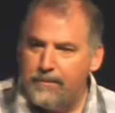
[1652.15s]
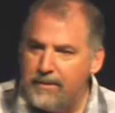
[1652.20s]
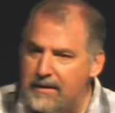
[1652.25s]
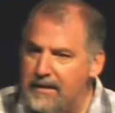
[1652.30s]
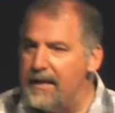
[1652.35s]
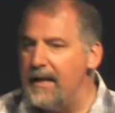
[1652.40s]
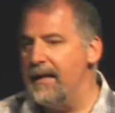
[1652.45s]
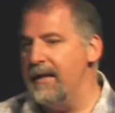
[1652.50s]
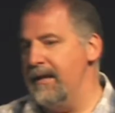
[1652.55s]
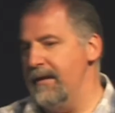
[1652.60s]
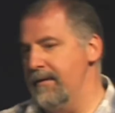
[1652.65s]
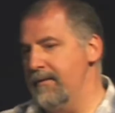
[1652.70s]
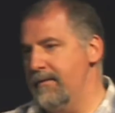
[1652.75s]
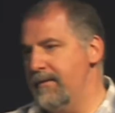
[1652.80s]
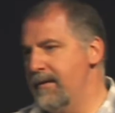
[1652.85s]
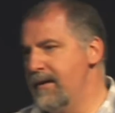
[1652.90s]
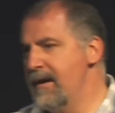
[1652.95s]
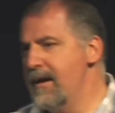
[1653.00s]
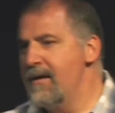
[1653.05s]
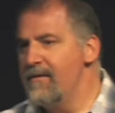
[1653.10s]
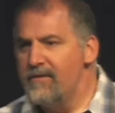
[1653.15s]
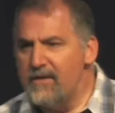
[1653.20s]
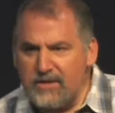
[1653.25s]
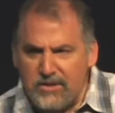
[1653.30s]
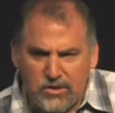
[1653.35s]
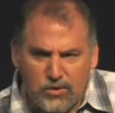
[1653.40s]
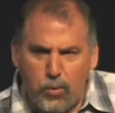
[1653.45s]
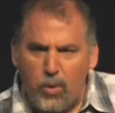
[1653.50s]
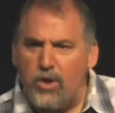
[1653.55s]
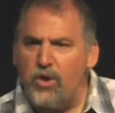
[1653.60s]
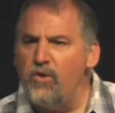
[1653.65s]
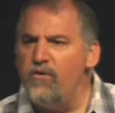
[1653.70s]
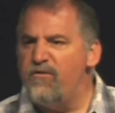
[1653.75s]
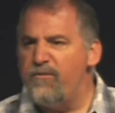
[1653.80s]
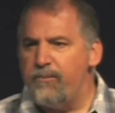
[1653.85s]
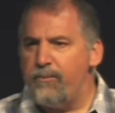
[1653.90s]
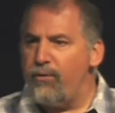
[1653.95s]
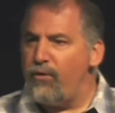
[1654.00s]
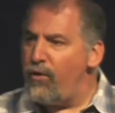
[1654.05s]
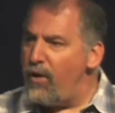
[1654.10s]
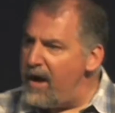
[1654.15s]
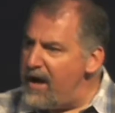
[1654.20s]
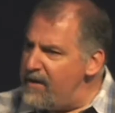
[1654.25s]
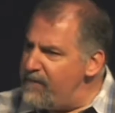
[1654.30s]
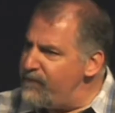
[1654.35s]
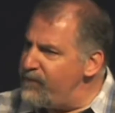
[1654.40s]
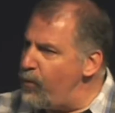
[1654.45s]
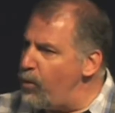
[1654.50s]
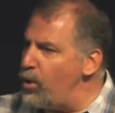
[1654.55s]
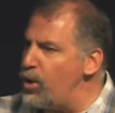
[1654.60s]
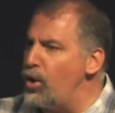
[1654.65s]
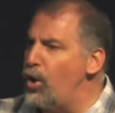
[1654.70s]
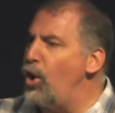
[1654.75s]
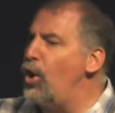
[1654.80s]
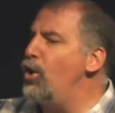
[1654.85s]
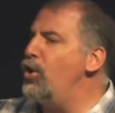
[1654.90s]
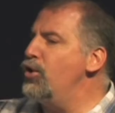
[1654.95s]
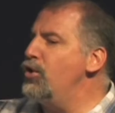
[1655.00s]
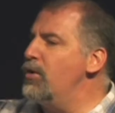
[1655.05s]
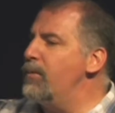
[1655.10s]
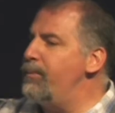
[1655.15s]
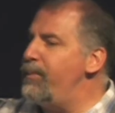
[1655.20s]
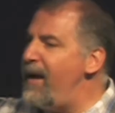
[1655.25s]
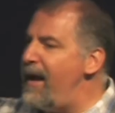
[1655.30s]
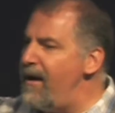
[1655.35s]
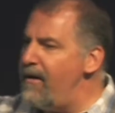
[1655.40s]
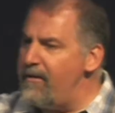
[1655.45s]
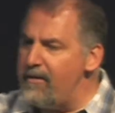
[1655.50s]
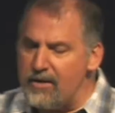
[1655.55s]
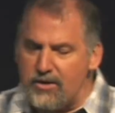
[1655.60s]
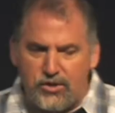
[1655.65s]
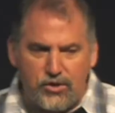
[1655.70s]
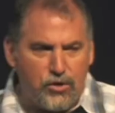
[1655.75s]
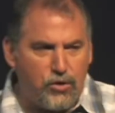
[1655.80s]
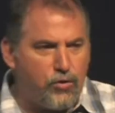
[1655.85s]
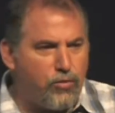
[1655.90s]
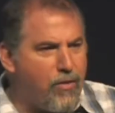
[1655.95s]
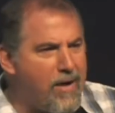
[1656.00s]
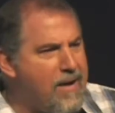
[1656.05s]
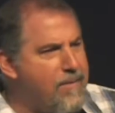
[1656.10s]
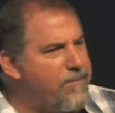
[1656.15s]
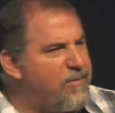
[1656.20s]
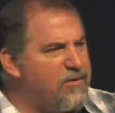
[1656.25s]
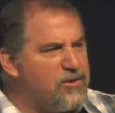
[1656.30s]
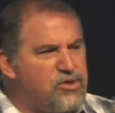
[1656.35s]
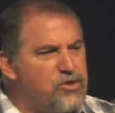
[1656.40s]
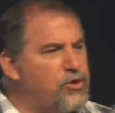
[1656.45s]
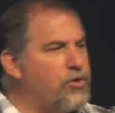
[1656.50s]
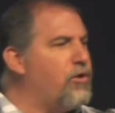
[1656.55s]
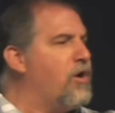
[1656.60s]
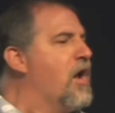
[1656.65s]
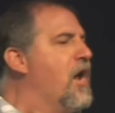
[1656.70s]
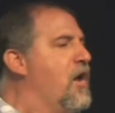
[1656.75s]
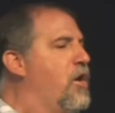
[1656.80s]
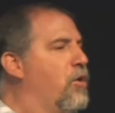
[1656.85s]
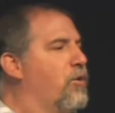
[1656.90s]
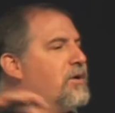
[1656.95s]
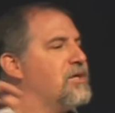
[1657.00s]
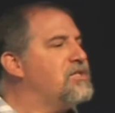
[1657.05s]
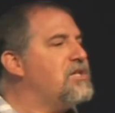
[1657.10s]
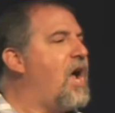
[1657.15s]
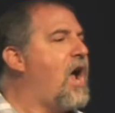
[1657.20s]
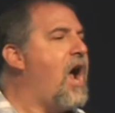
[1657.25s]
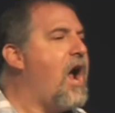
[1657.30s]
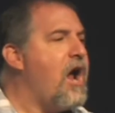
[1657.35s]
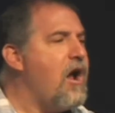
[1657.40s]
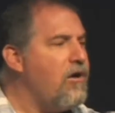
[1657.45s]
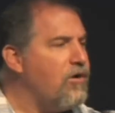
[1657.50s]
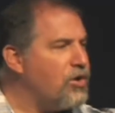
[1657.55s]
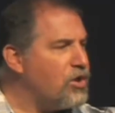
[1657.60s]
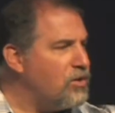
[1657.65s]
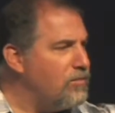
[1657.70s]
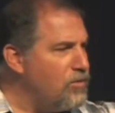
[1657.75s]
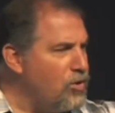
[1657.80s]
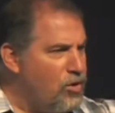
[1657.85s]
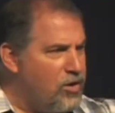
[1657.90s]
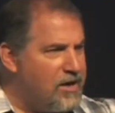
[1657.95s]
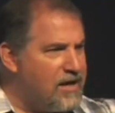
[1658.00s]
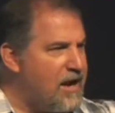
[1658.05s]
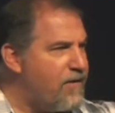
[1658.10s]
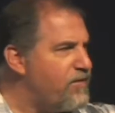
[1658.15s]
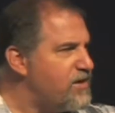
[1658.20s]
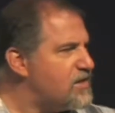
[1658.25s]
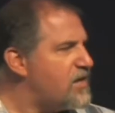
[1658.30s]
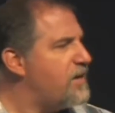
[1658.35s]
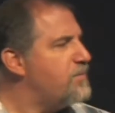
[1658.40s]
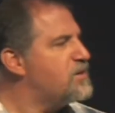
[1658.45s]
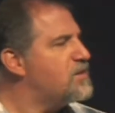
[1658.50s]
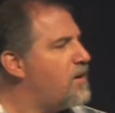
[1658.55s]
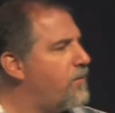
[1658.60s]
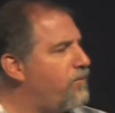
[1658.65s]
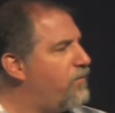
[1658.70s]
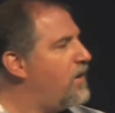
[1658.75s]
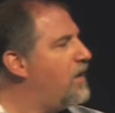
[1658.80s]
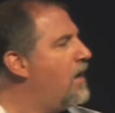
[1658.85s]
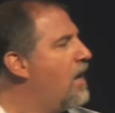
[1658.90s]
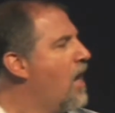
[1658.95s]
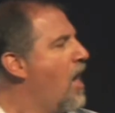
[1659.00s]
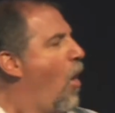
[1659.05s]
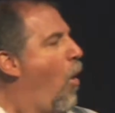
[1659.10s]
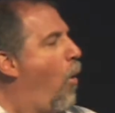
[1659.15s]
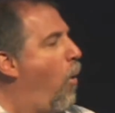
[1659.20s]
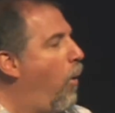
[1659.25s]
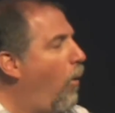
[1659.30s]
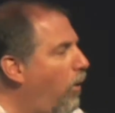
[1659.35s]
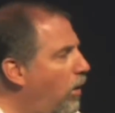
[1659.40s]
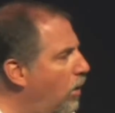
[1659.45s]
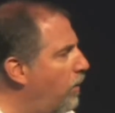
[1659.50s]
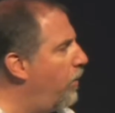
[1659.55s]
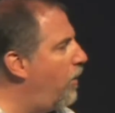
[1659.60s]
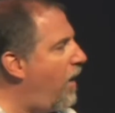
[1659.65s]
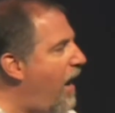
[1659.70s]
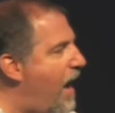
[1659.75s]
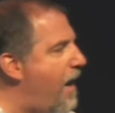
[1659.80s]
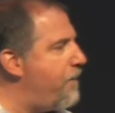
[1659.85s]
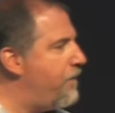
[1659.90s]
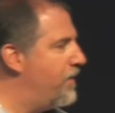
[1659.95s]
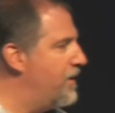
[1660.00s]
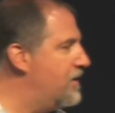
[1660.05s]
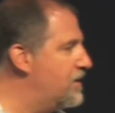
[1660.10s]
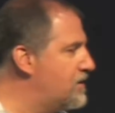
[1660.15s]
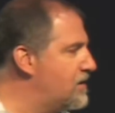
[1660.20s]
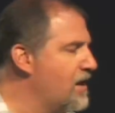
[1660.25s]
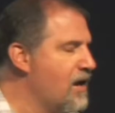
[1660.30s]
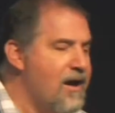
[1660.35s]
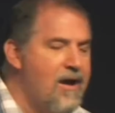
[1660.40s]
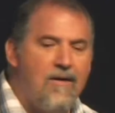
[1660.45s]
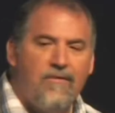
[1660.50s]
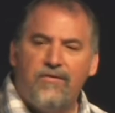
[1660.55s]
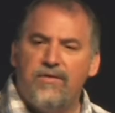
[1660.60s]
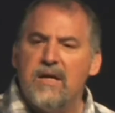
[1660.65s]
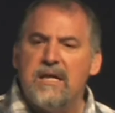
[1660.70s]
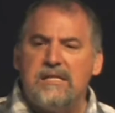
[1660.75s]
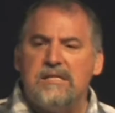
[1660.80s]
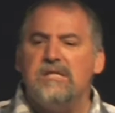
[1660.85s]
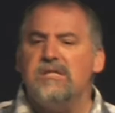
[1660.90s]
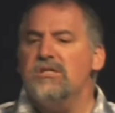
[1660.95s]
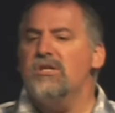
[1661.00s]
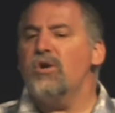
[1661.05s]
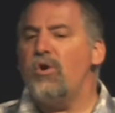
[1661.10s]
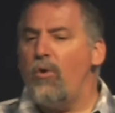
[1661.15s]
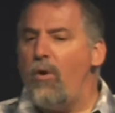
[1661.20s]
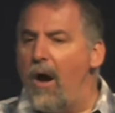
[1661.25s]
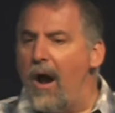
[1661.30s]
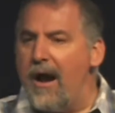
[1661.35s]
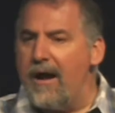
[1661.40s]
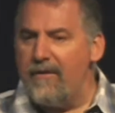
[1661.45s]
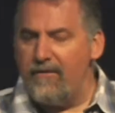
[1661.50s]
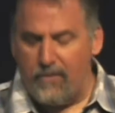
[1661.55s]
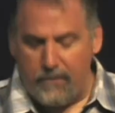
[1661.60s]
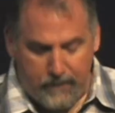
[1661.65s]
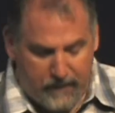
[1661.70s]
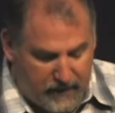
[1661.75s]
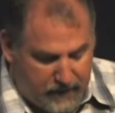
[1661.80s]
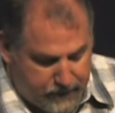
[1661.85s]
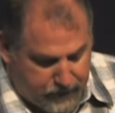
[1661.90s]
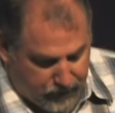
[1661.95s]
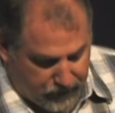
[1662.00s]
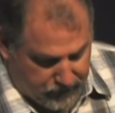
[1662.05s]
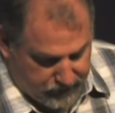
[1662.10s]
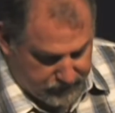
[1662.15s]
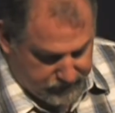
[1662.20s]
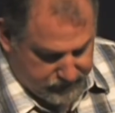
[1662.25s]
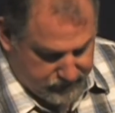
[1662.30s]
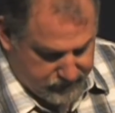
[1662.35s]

beginning. This is what you've prayed for. You heard your parents and your grandparents, your, your entire community. And every time something horrible happens, this is the cry of the people.